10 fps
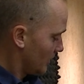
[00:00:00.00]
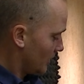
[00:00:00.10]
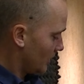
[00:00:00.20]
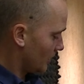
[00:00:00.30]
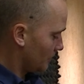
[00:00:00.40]

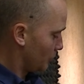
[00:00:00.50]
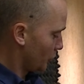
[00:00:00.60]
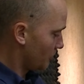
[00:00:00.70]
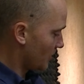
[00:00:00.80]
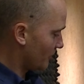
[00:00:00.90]
and push
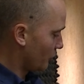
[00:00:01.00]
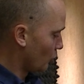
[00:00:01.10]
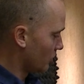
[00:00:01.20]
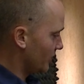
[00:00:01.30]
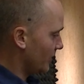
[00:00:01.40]
it back
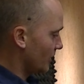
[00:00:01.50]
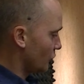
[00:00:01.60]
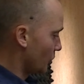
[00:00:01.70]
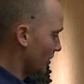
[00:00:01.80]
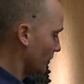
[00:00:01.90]
forward and it's
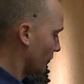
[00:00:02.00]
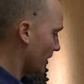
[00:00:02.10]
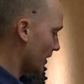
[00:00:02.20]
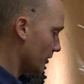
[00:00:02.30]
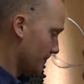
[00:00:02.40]
ready to fire.